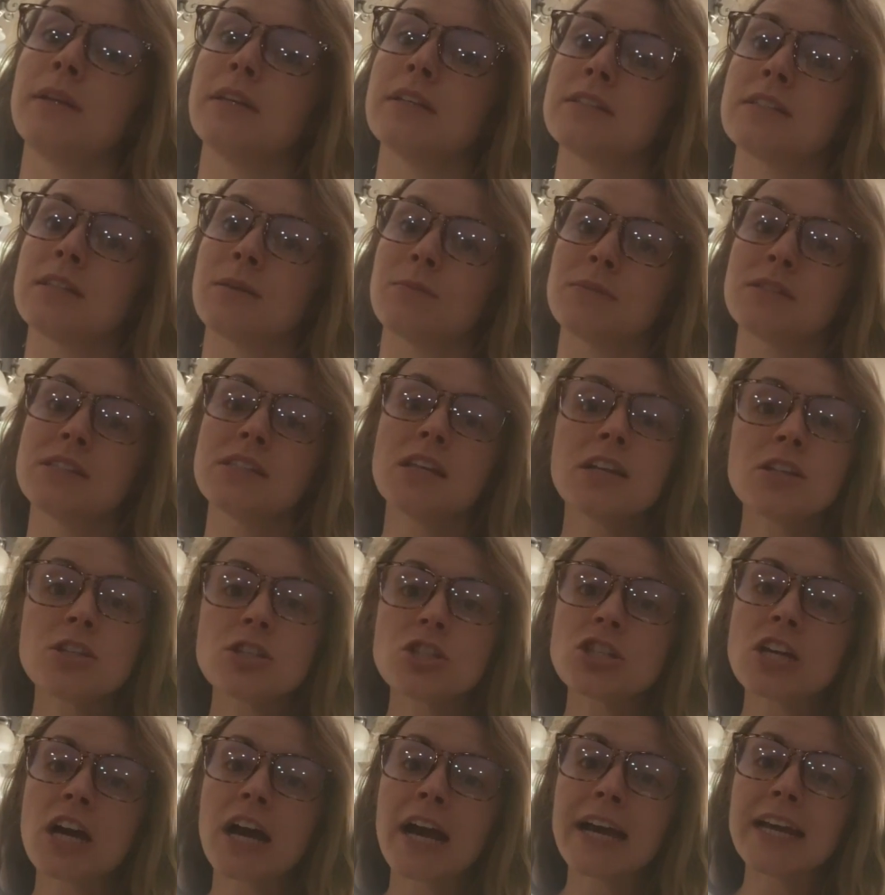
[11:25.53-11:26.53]
get some
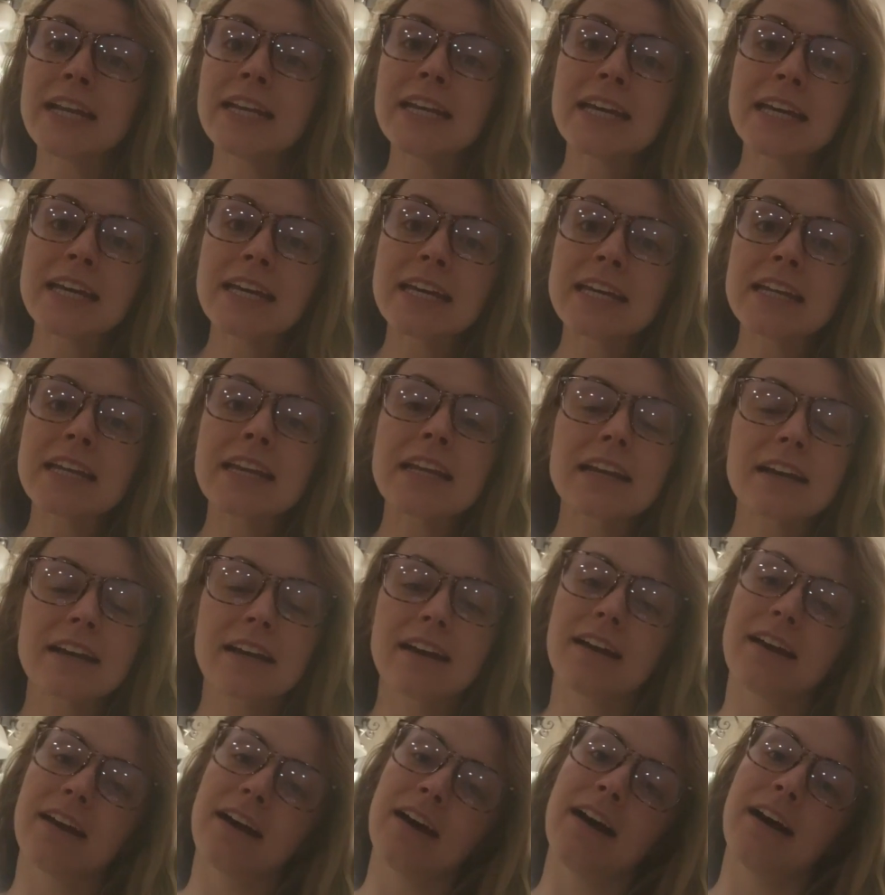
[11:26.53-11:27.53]
sunshine in.
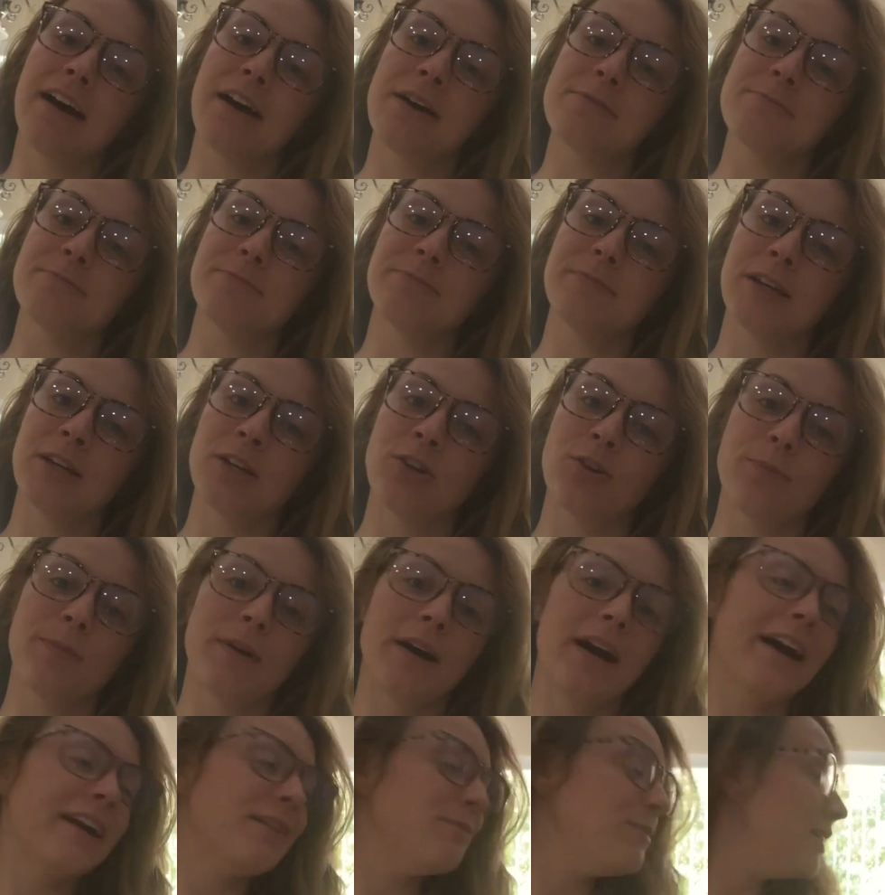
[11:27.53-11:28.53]
I know behind